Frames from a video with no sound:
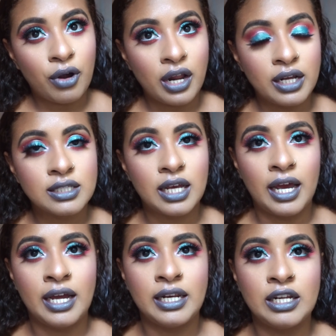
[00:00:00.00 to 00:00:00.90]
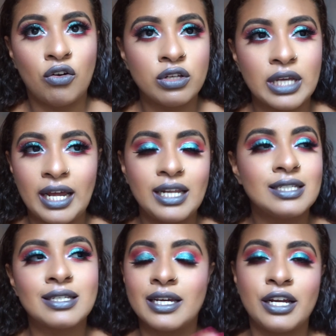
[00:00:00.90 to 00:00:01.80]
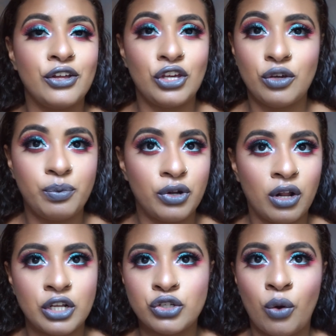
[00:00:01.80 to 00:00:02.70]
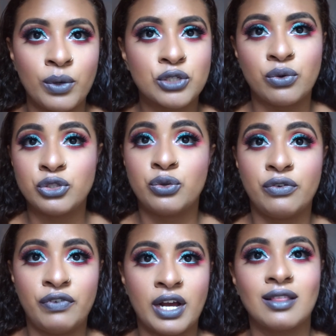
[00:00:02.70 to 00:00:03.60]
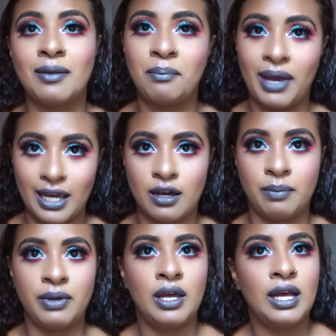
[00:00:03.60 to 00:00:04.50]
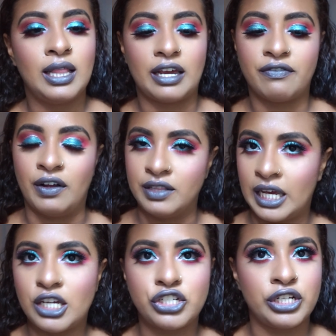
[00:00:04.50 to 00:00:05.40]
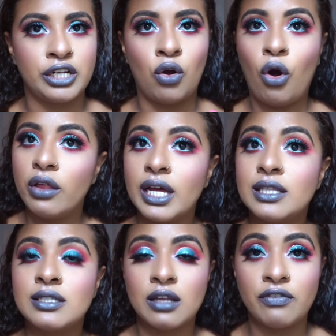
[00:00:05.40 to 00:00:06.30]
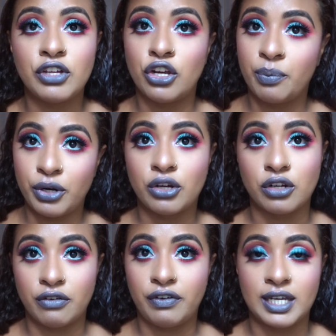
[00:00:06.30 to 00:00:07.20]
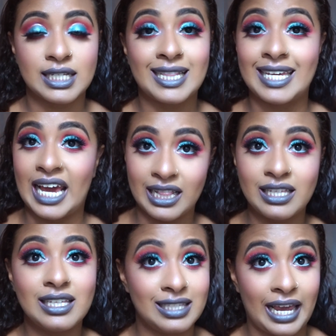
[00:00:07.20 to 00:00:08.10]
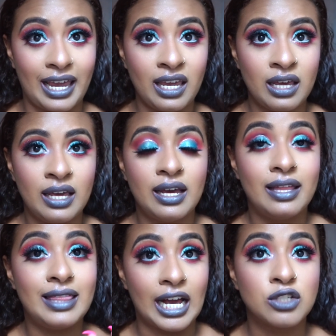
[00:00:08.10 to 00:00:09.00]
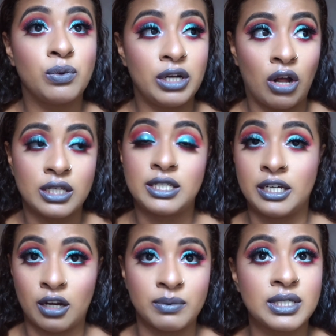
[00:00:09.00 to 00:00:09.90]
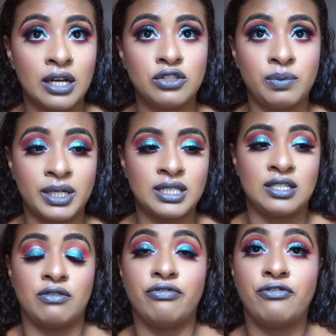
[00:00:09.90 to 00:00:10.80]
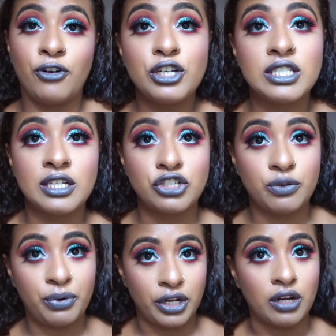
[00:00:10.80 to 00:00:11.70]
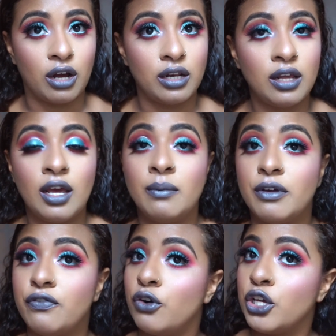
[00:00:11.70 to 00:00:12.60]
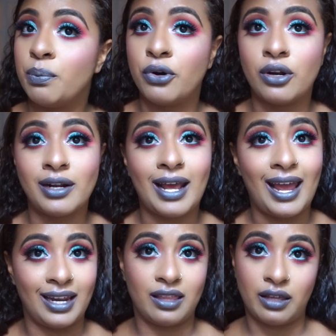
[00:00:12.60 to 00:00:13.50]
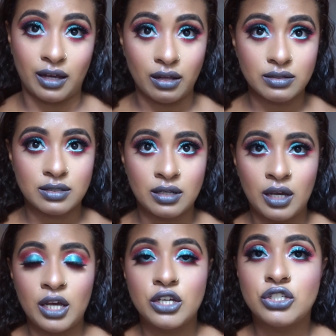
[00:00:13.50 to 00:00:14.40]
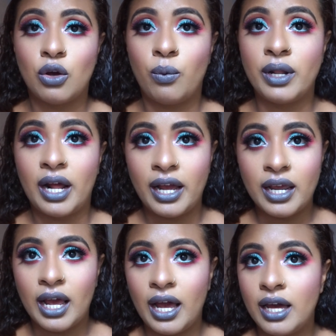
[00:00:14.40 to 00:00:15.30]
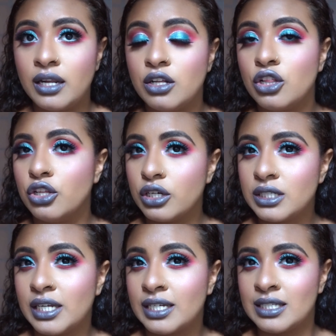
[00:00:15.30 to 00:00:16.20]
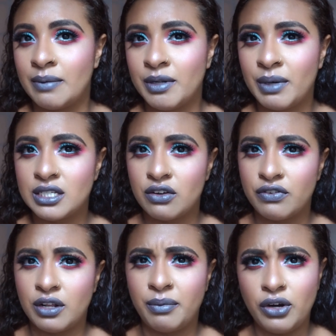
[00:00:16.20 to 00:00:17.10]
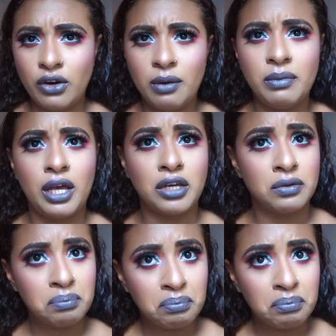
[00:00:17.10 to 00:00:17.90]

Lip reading: product, and any skincare that you put on is always going to affect the makeup, like foundation, all that stuff that you're putting on your face. At the end of the day, that's what it honestly comes down to, because that's the first thing that you're putting on before you put on anything else. So when I had looked and examined myself in the mirror, I'm like,